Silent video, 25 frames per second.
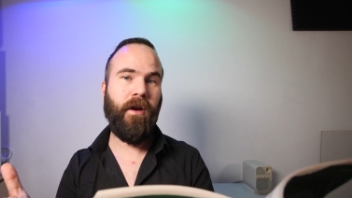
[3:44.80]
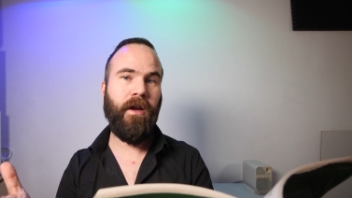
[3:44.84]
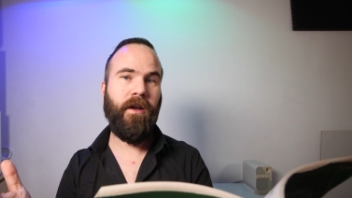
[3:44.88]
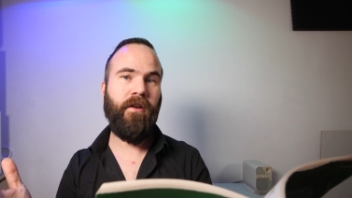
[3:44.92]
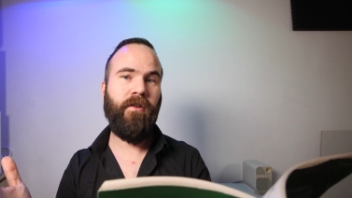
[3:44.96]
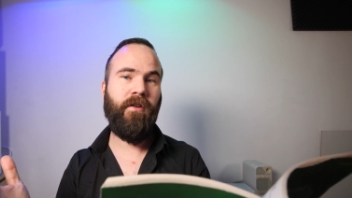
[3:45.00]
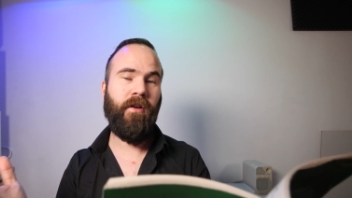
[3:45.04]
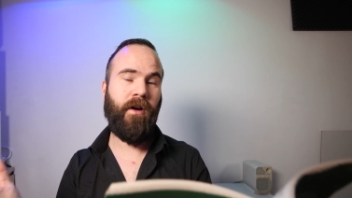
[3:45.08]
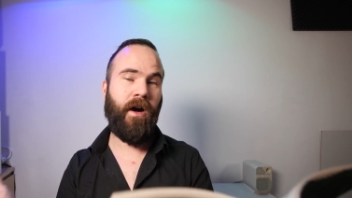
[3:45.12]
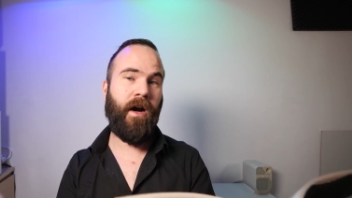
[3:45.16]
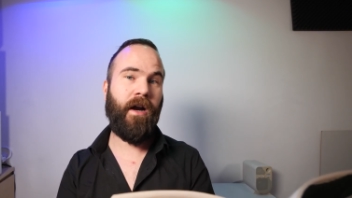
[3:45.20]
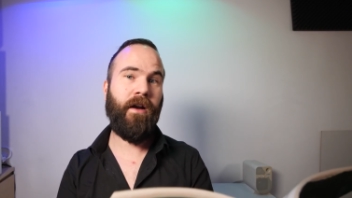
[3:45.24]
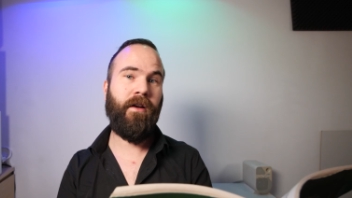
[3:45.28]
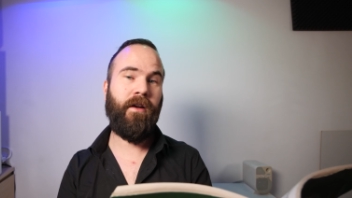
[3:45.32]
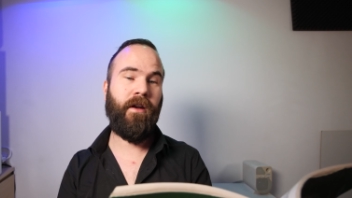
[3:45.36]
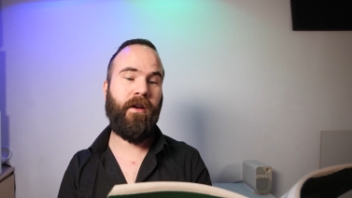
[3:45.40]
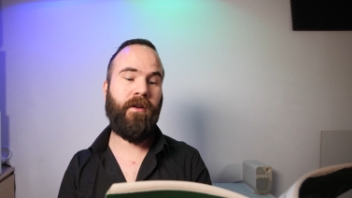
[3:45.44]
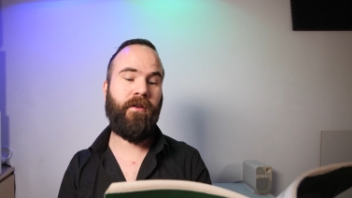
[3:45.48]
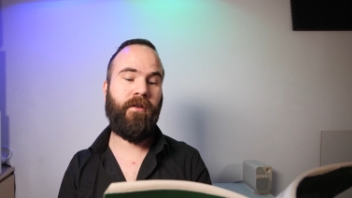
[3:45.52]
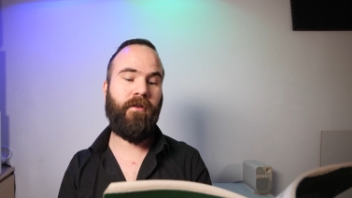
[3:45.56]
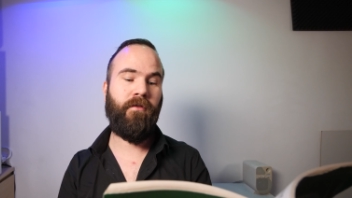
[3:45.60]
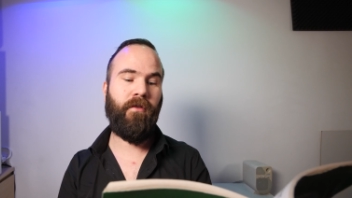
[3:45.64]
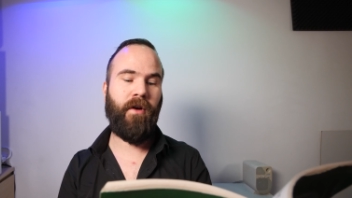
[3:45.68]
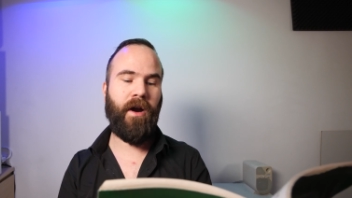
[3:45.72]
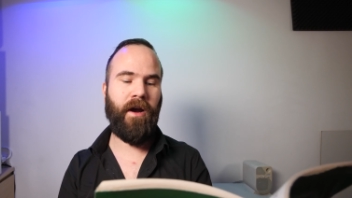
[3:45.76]
is hard
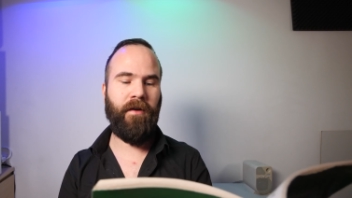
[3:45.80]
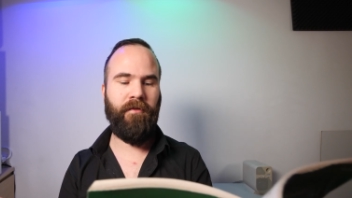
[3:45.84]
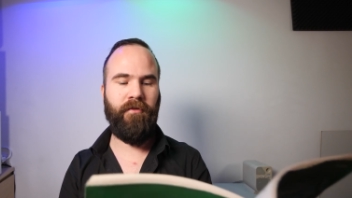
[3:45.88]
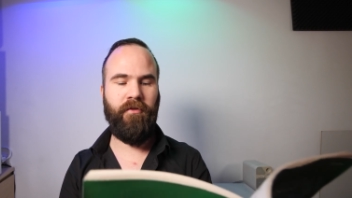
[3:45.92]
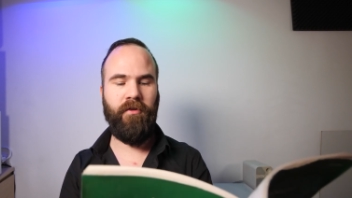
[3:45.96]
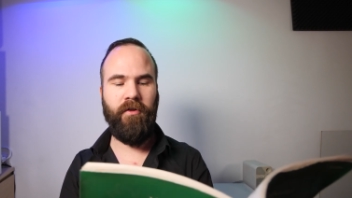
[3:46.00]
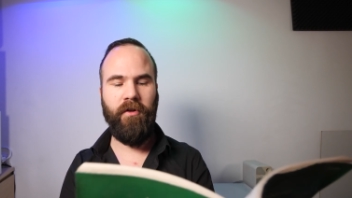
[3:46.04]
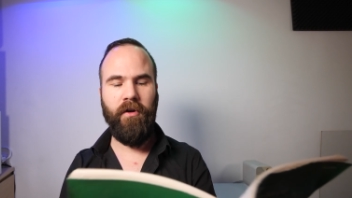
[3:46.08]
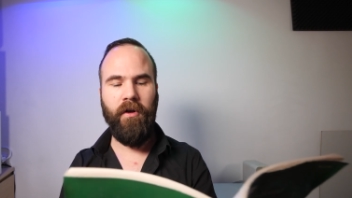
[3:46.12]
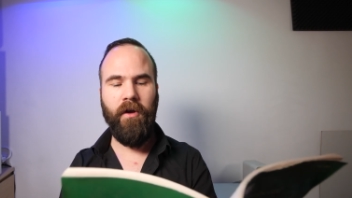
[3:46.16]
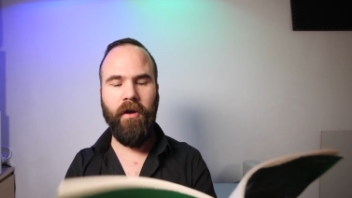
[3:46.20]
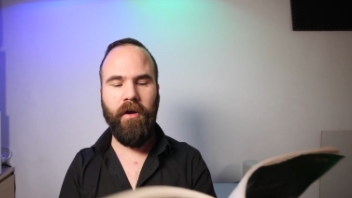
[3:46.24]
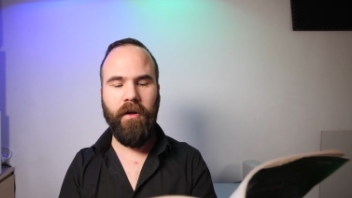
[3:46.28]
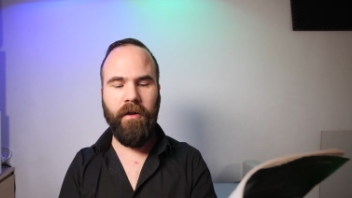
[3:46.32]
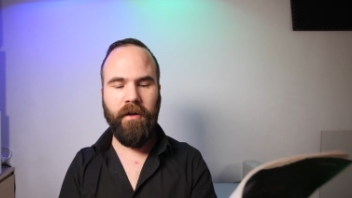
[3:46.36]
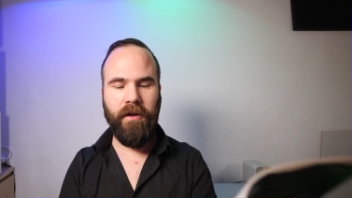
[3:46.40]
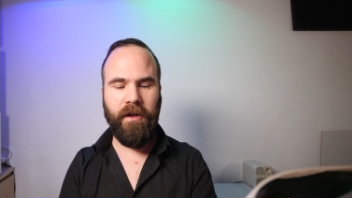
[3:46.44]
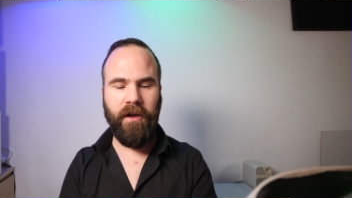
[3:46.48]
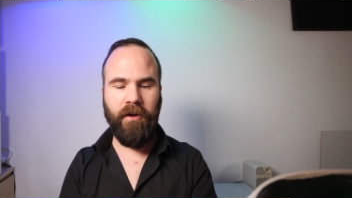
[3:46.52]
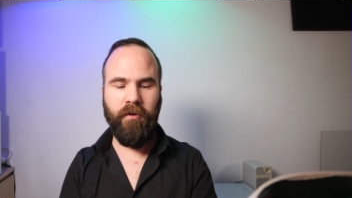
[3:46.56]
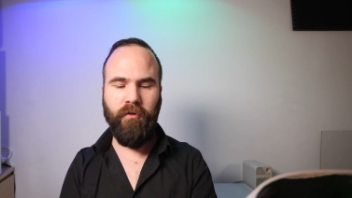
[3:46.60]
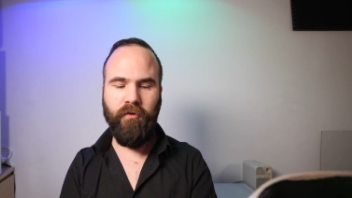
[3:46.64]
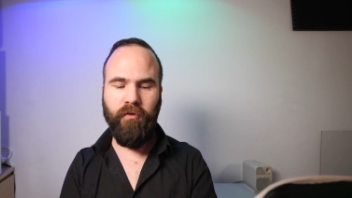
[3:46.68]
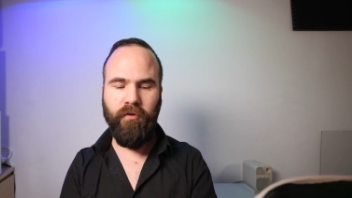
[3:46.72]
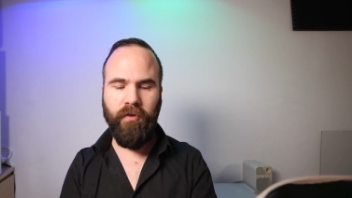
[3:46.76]
disk drives.
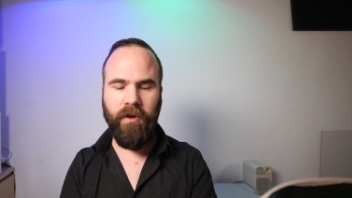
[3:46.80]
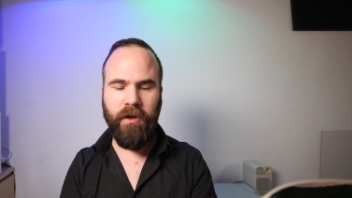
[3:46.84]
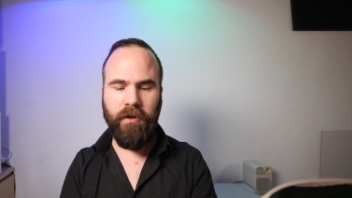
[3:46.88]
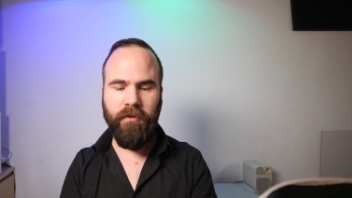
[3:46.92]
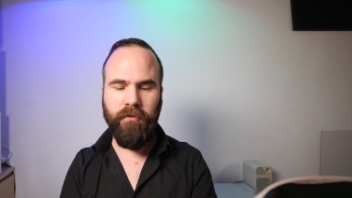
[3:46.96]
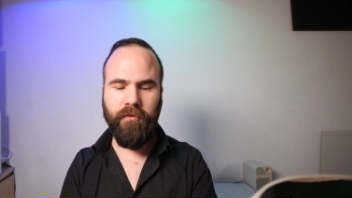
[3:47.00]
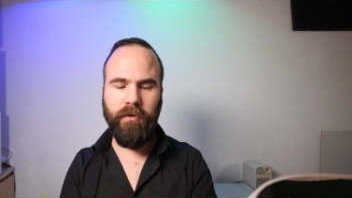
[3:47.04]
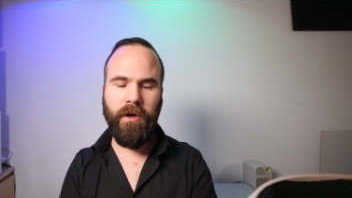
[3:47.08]
This field